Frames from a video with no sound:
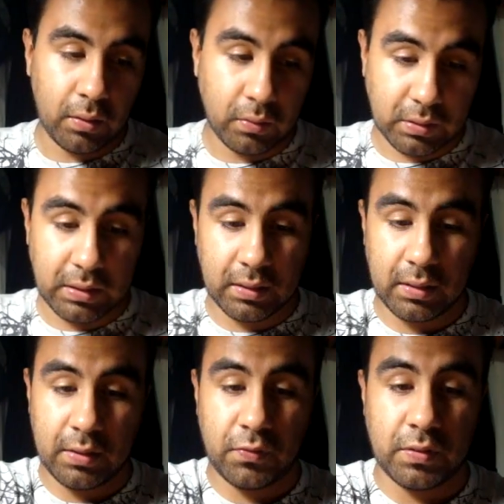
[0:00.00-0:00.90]
you'll see the
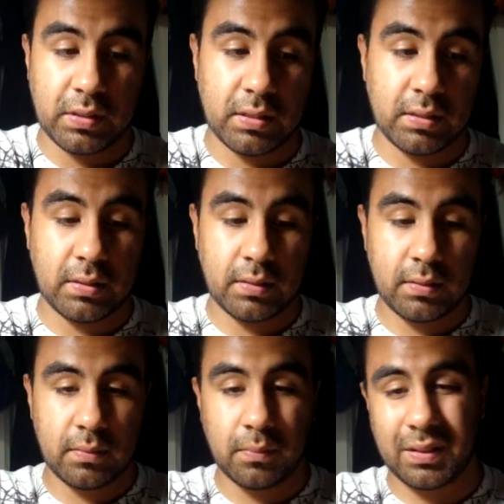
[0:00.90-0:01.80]
differences.
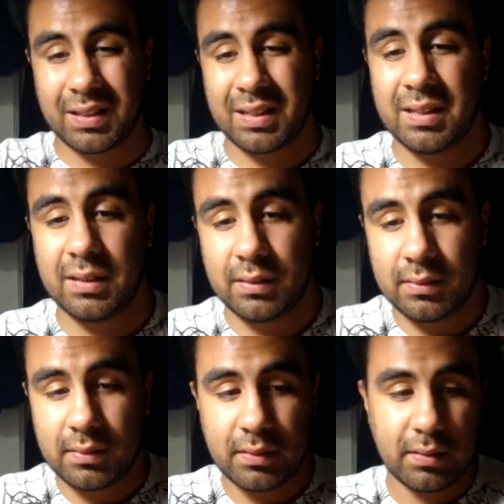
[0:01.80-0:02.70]
But again,
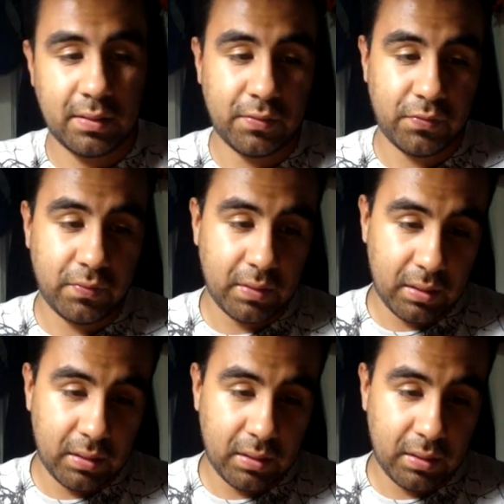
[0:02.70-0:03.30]
if